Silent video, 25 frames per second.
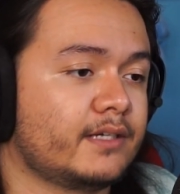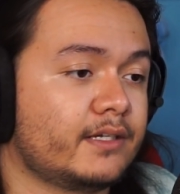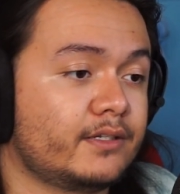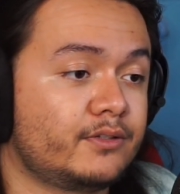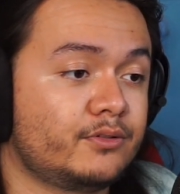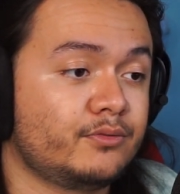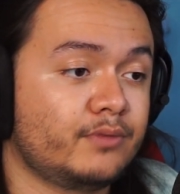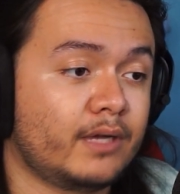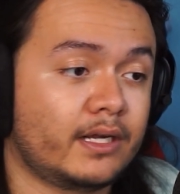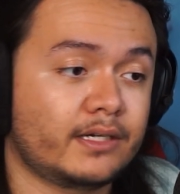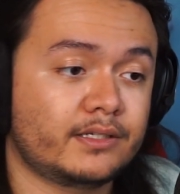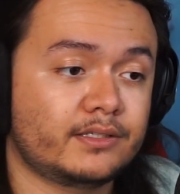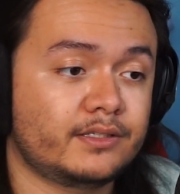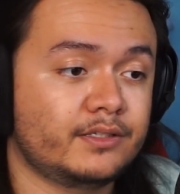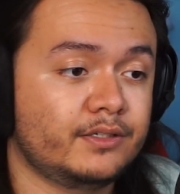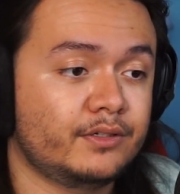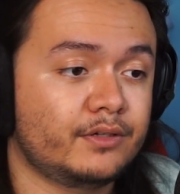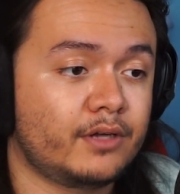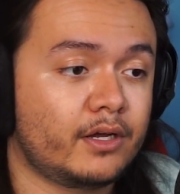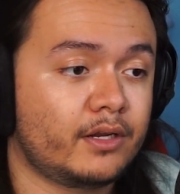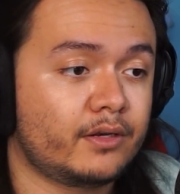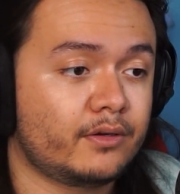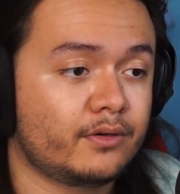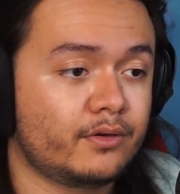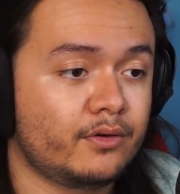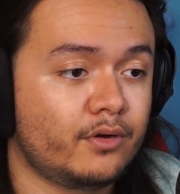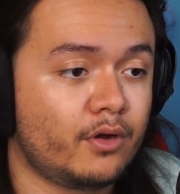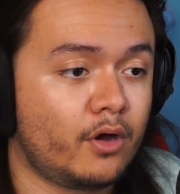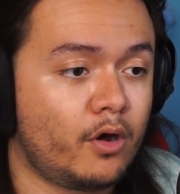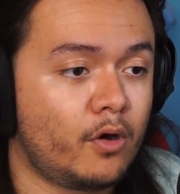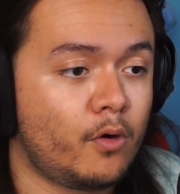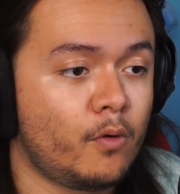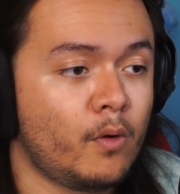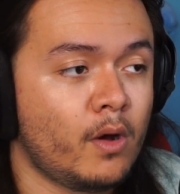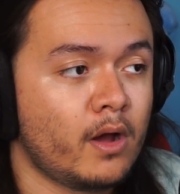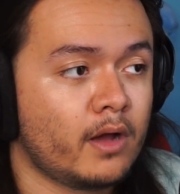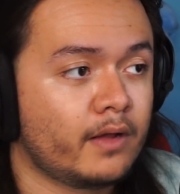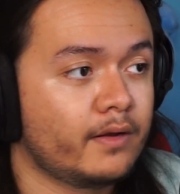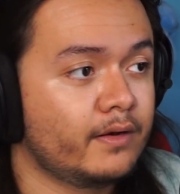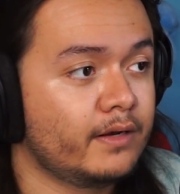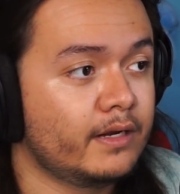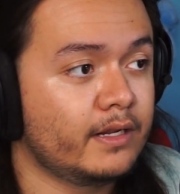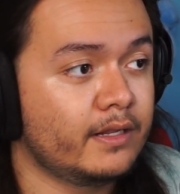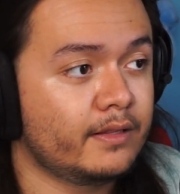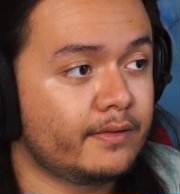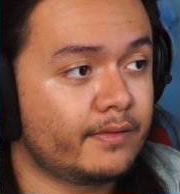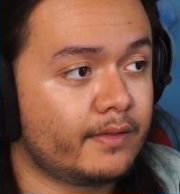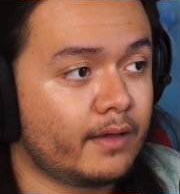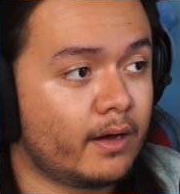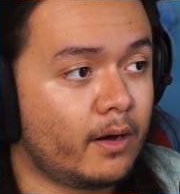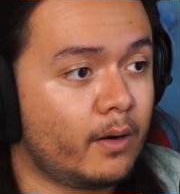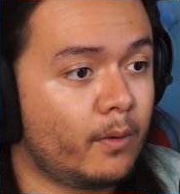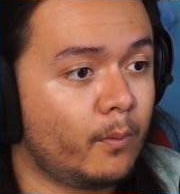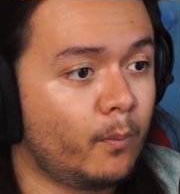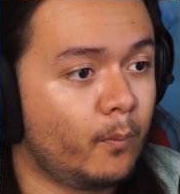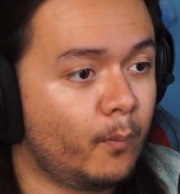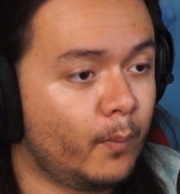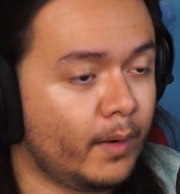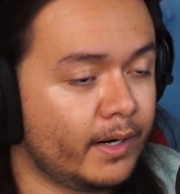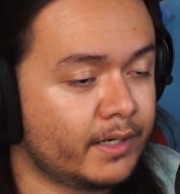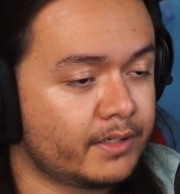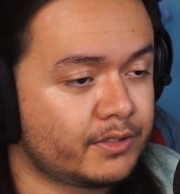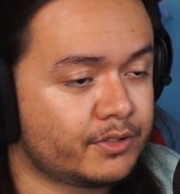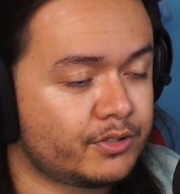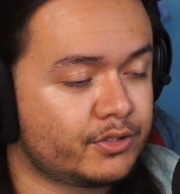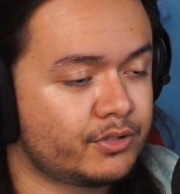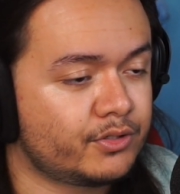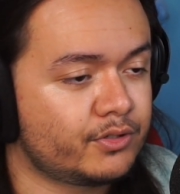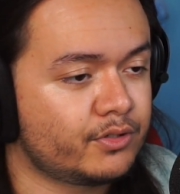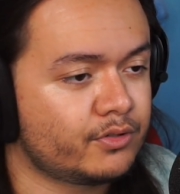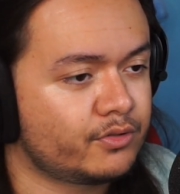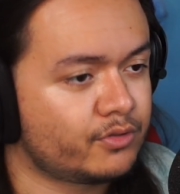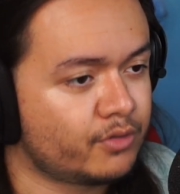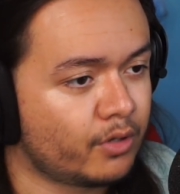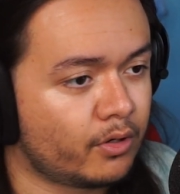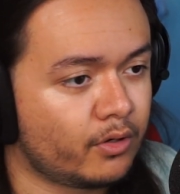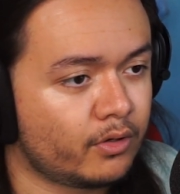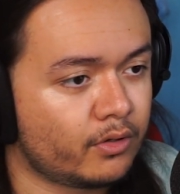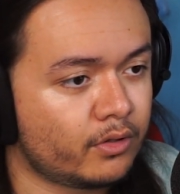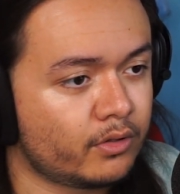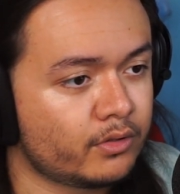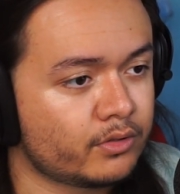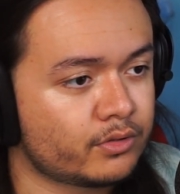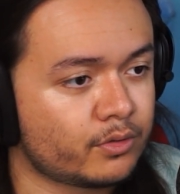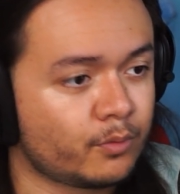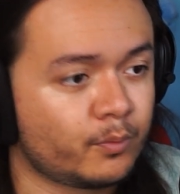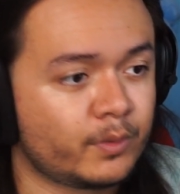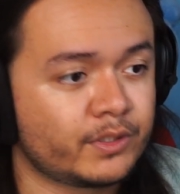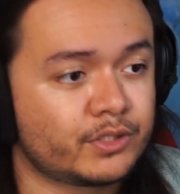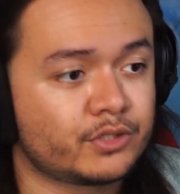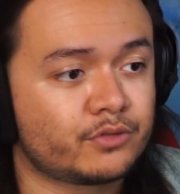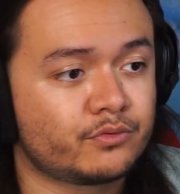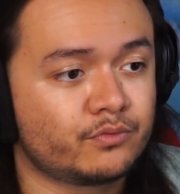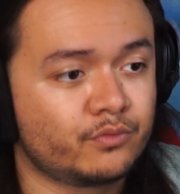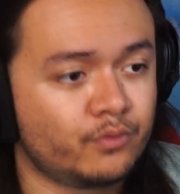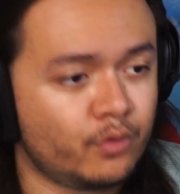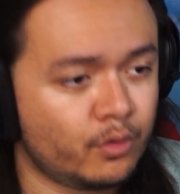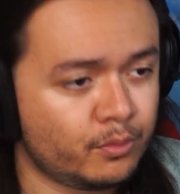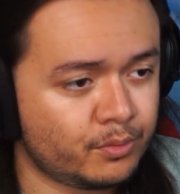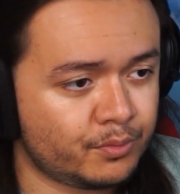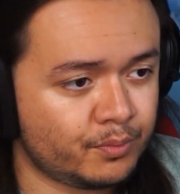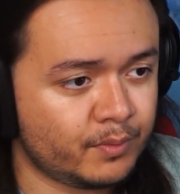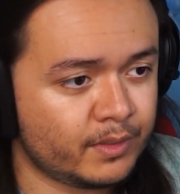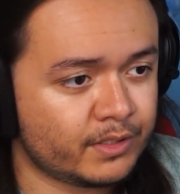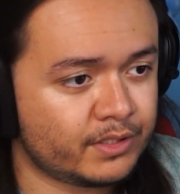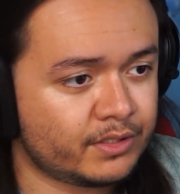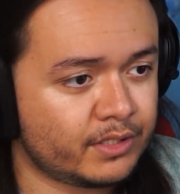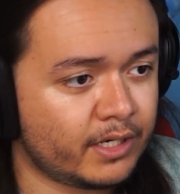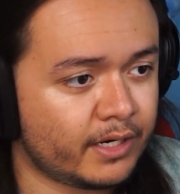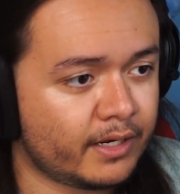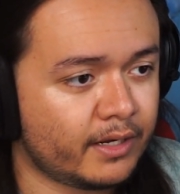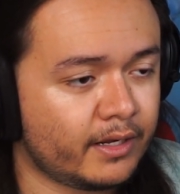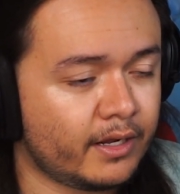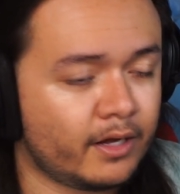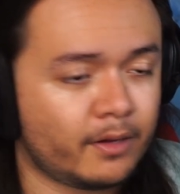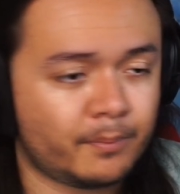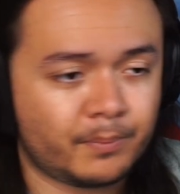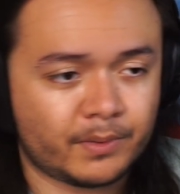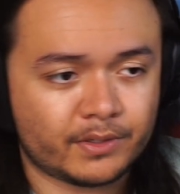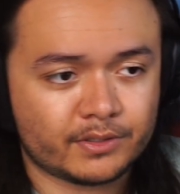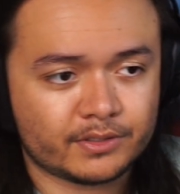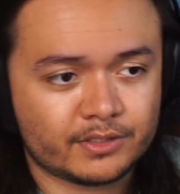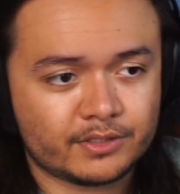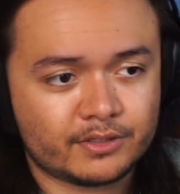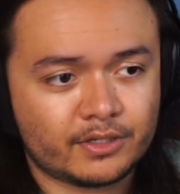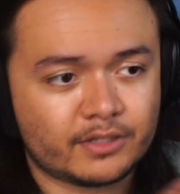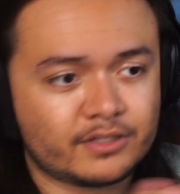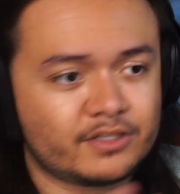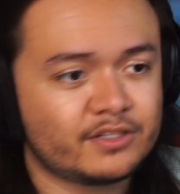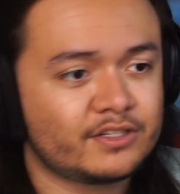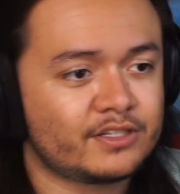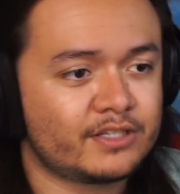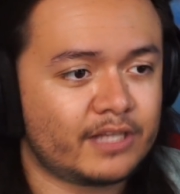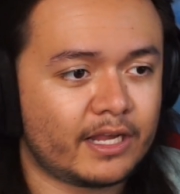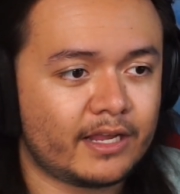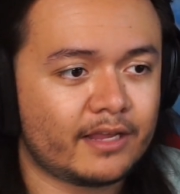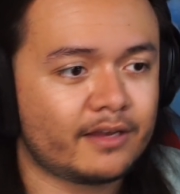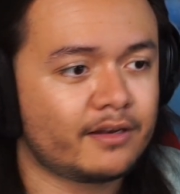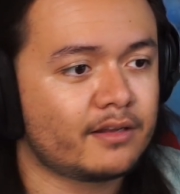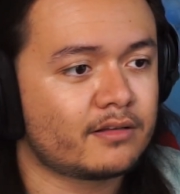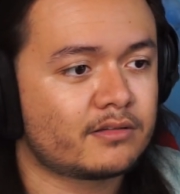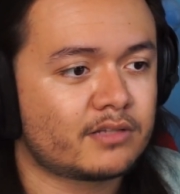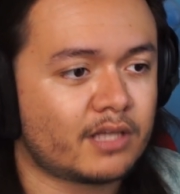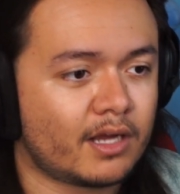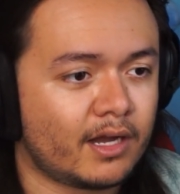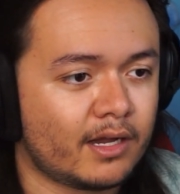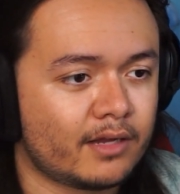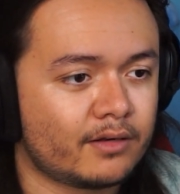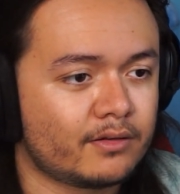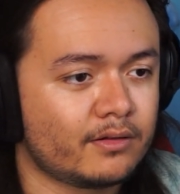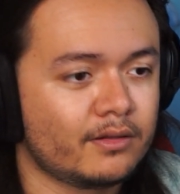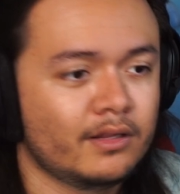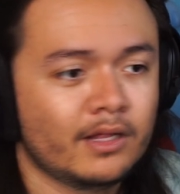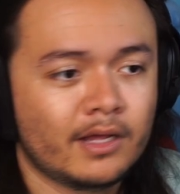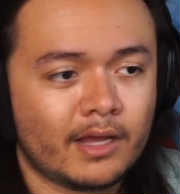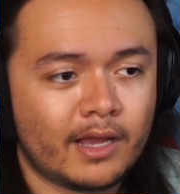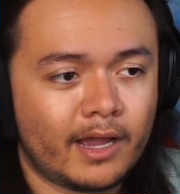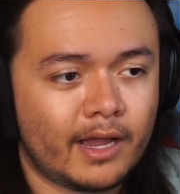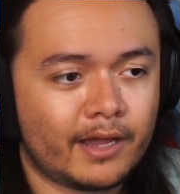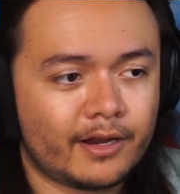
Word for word: I do actually not know neither which songs or which groups we're checking out because it doesn't say in the title.